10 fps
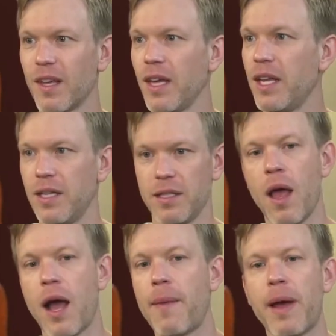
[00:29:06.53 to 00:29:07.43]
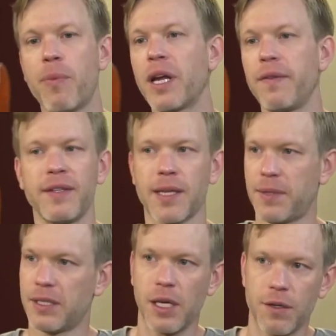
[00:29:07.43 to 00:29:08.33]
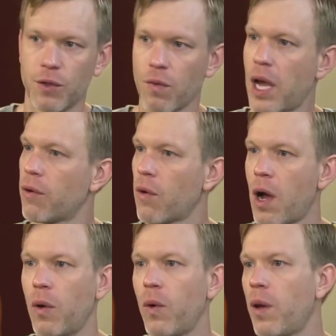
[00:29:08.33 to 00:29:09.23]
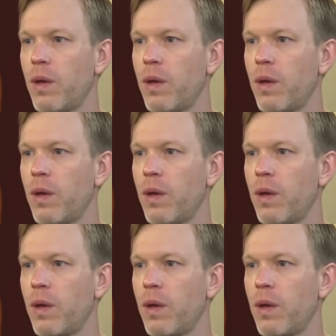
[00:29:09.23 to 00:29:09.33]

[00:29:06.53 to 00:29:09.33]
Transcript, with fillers: It is. I'm not bringing this up to say there's a right or wrong way.